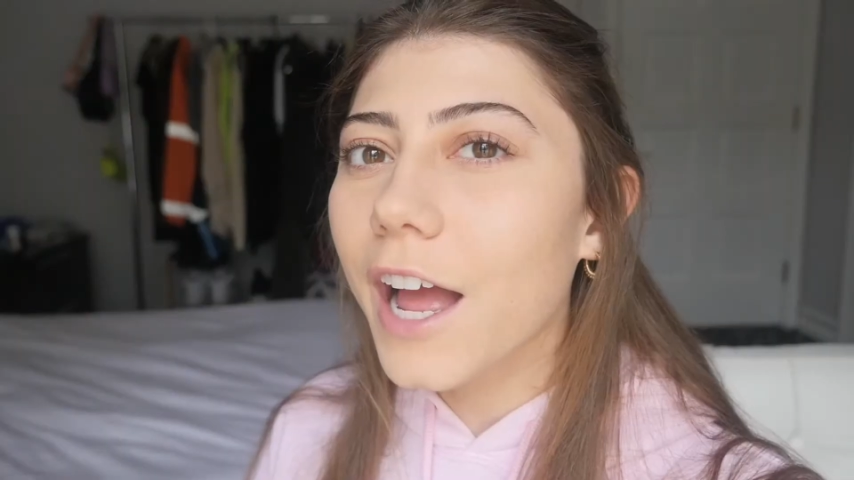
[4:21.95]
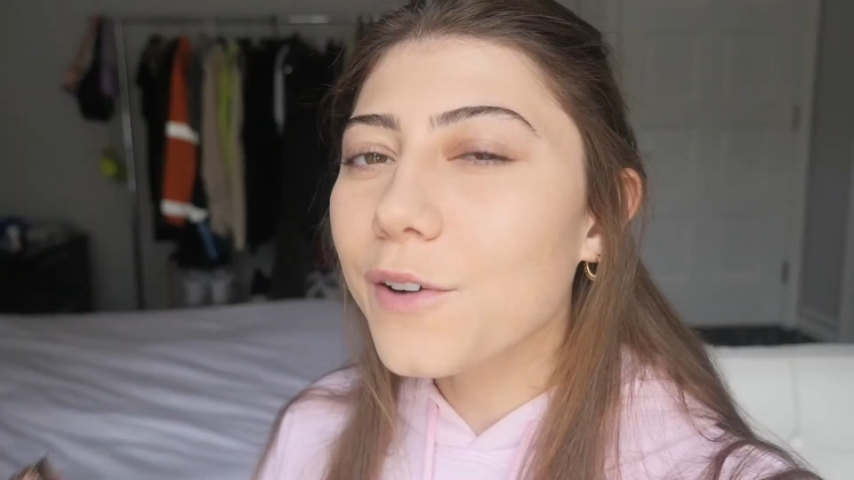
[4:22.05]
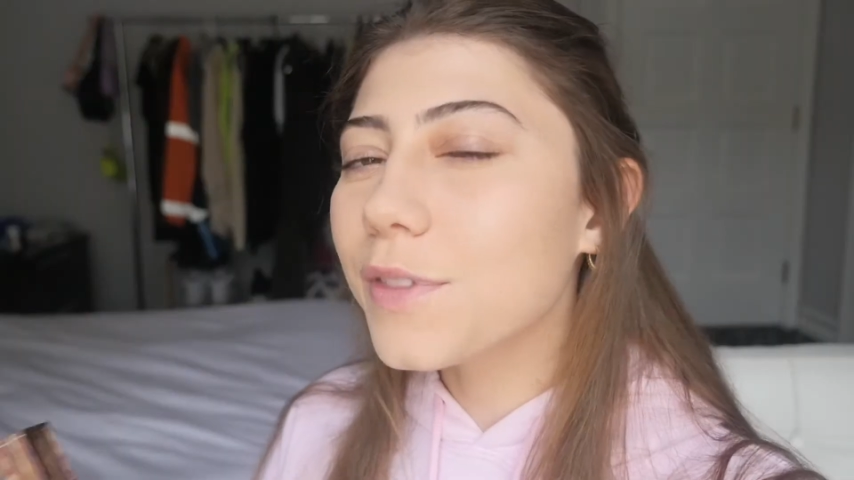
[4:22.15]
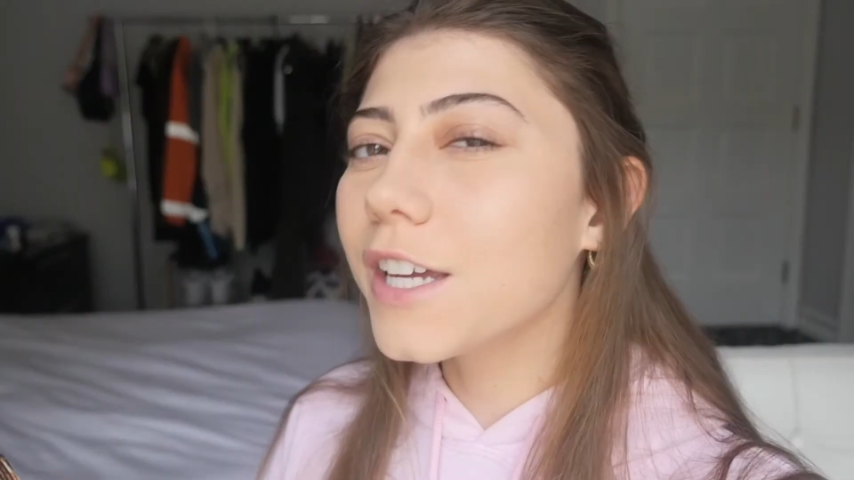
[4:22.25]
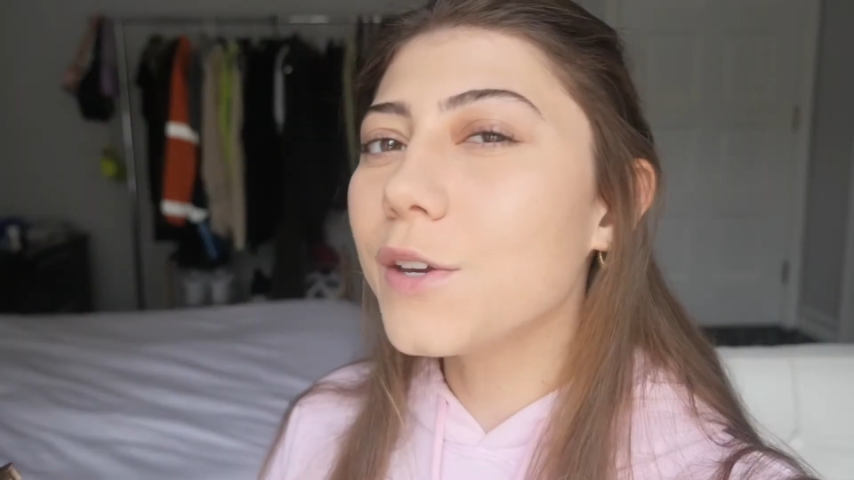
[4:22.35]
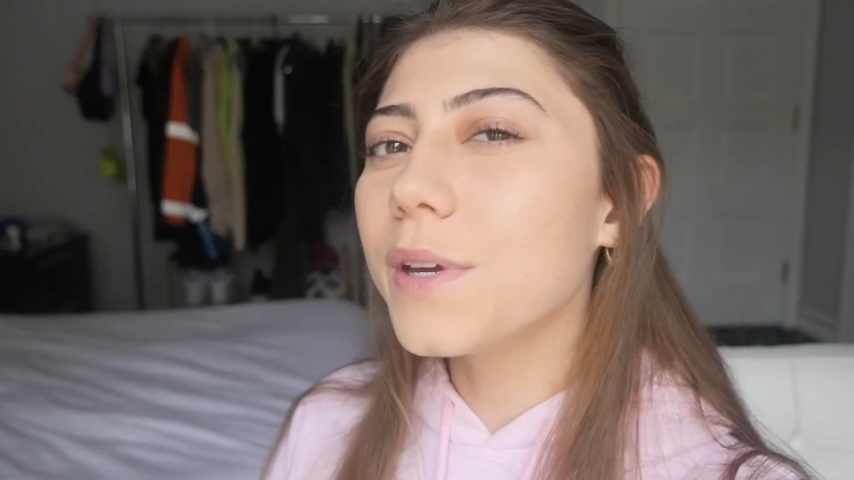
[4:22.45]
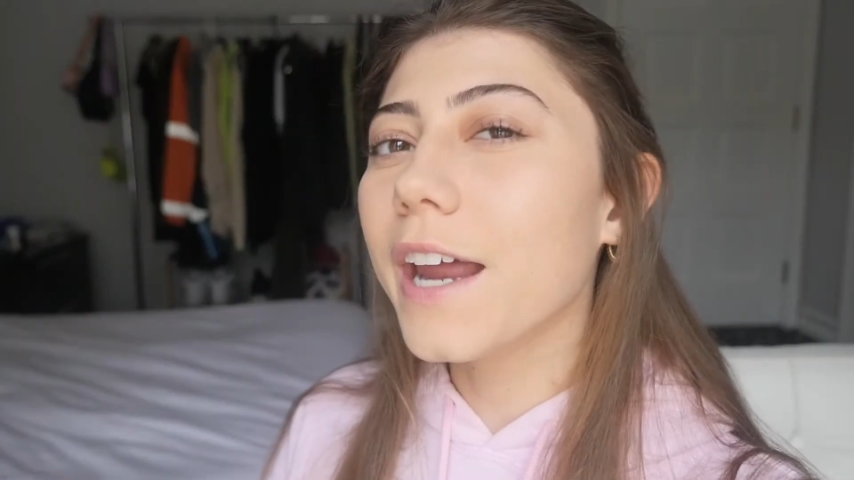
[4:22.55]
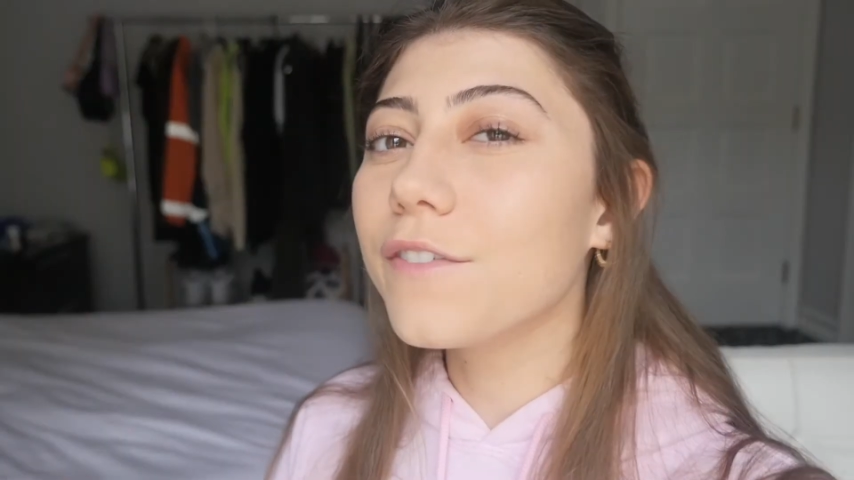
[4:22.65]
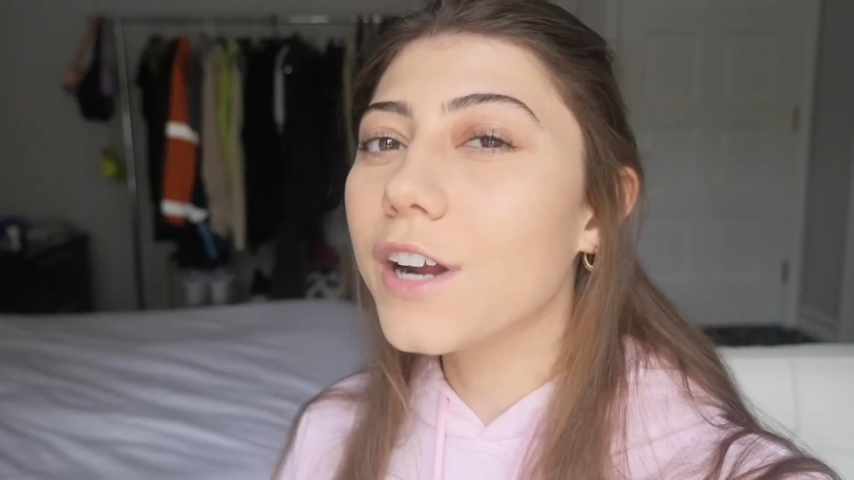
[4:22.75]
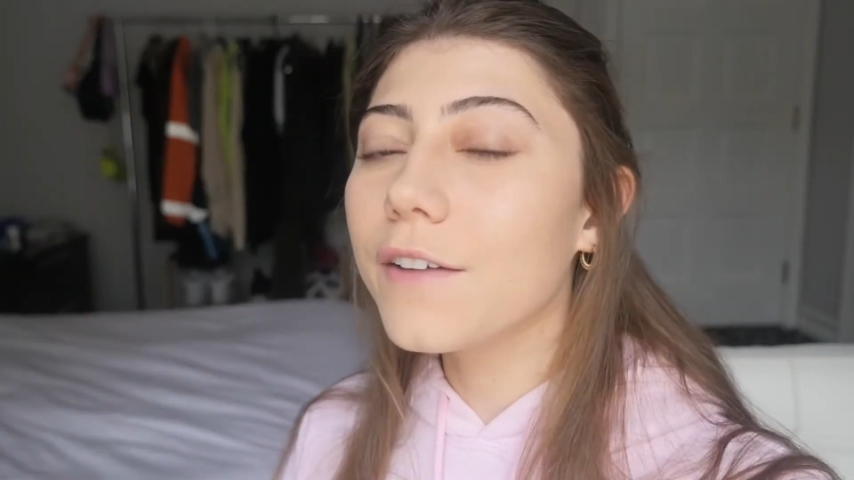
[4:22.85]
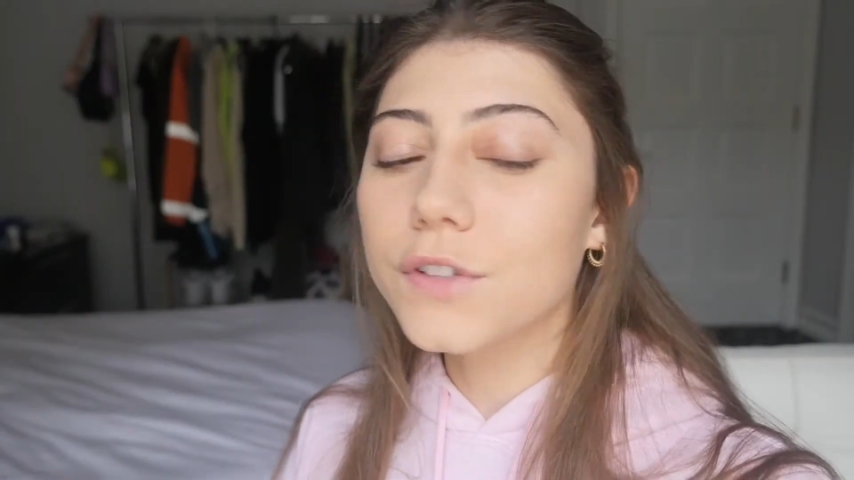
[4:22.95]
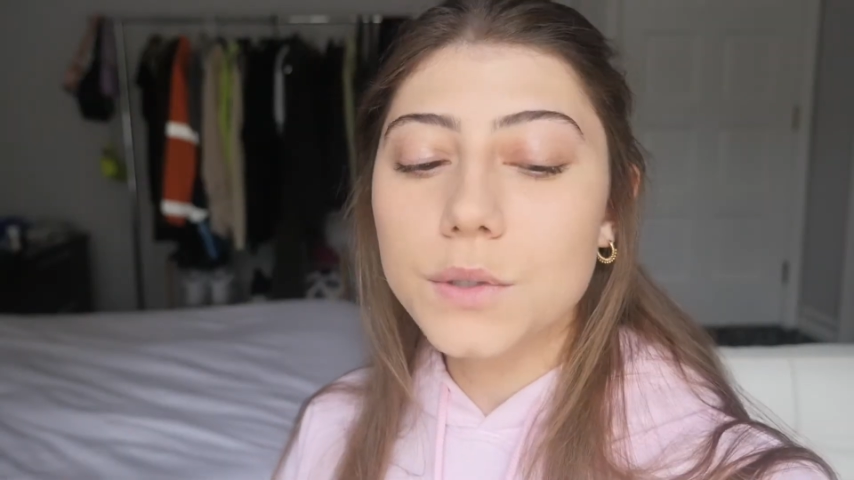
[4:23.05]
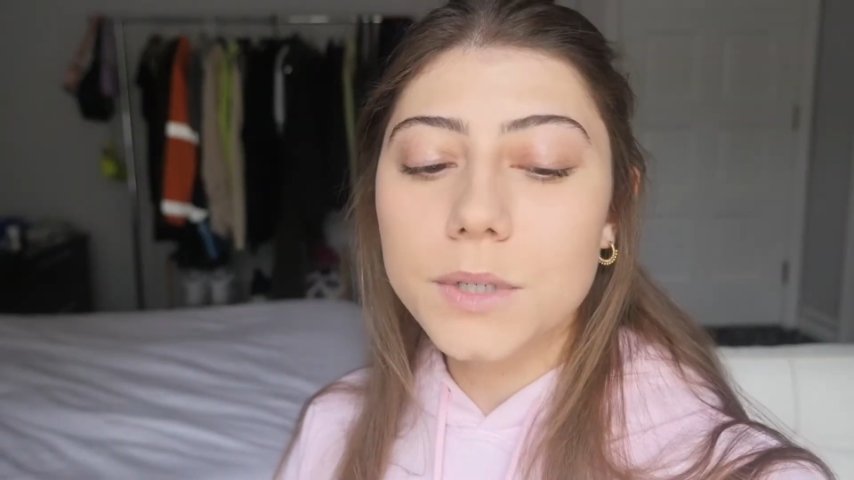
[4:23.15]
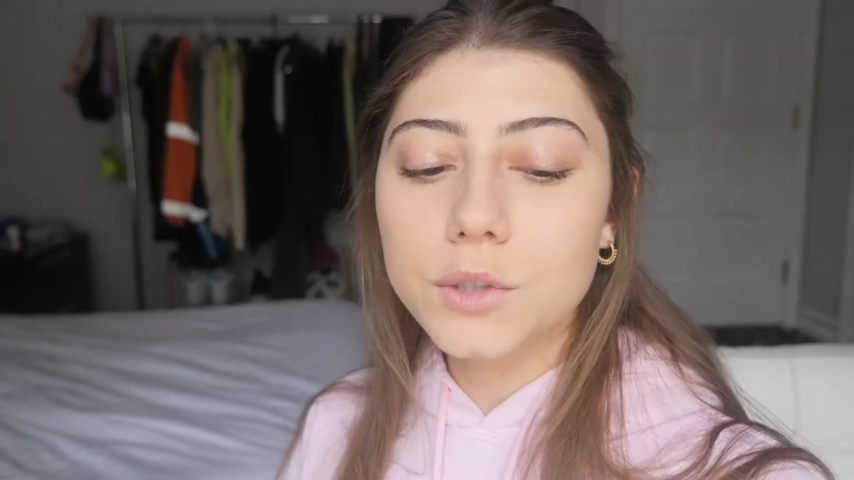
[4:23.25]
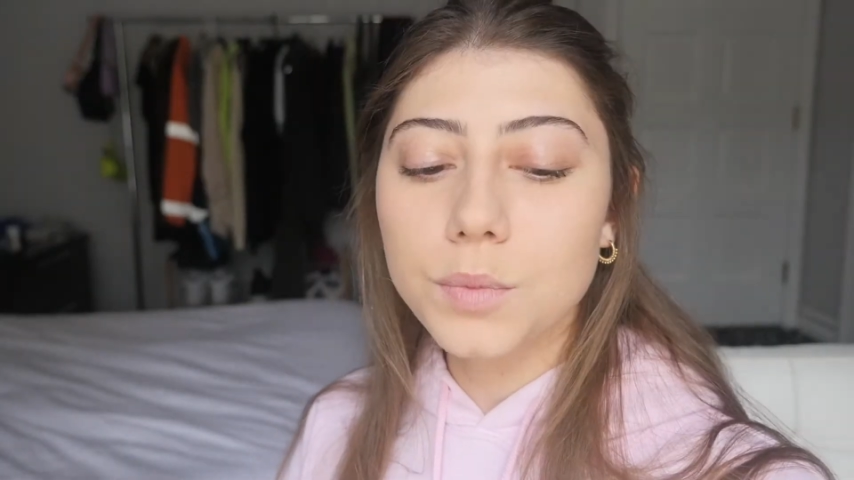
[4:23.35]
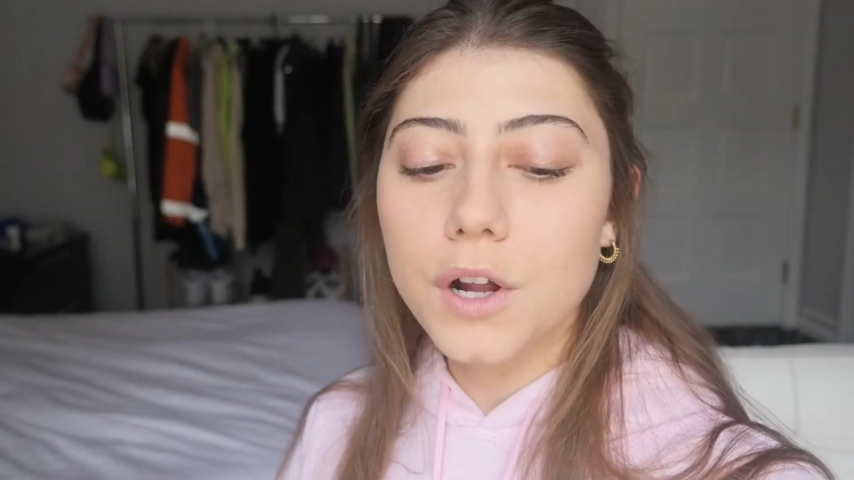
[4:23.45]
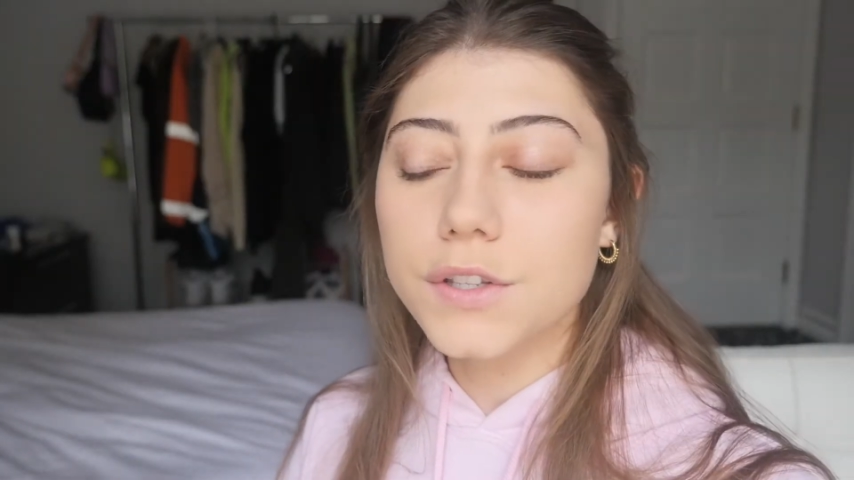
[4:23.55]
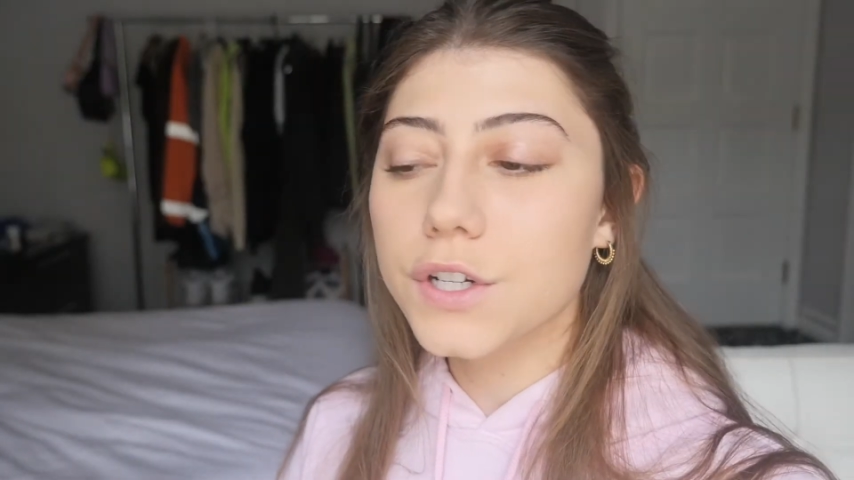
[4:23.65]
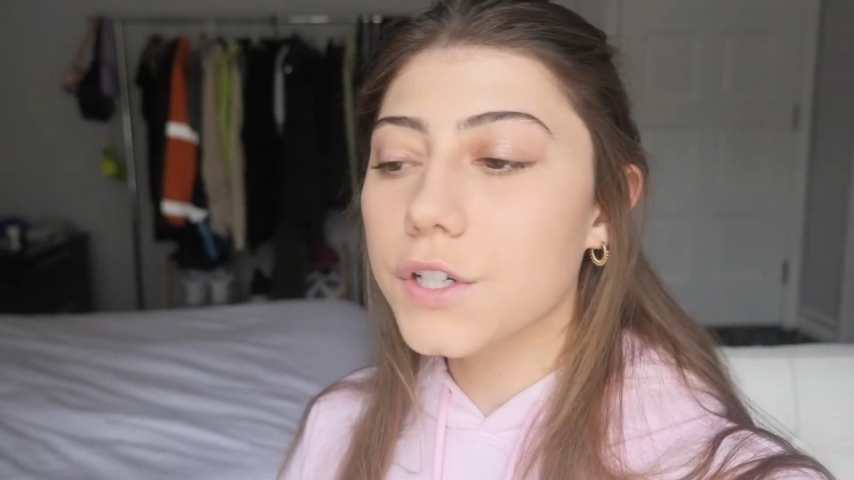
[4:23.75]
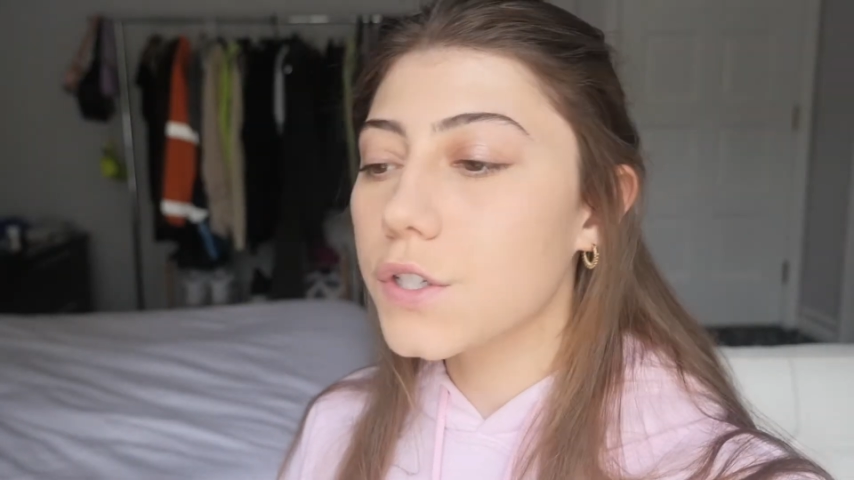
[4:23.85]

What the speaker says: I don't think you can ever have too much bronzer,